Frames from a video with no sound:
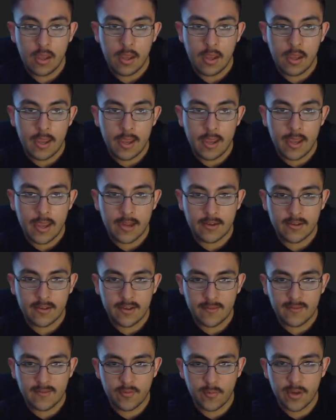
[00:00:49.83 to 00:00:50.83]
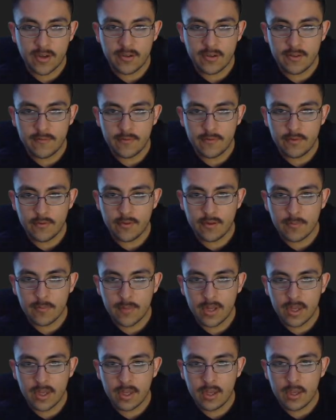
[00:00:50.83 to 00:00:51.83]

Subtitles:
X times a positive 2 is going to be